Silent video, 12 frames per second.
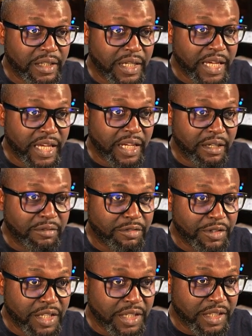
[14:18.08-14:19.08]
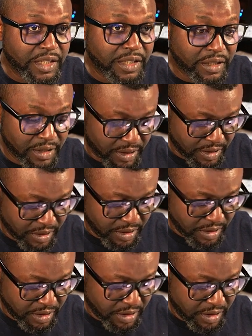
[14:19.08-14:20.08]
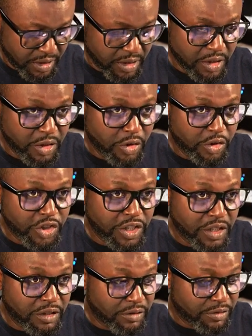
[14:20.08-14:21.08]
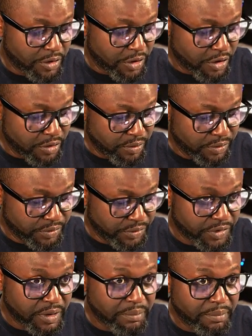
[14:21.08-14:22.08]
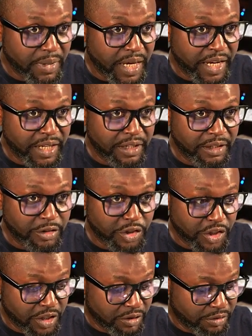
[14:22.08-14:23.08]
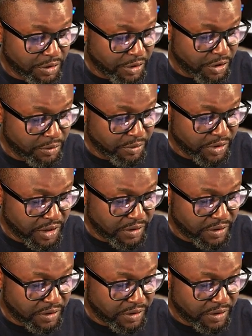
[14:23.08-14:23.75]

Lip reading: LV logical volume, my logical volume.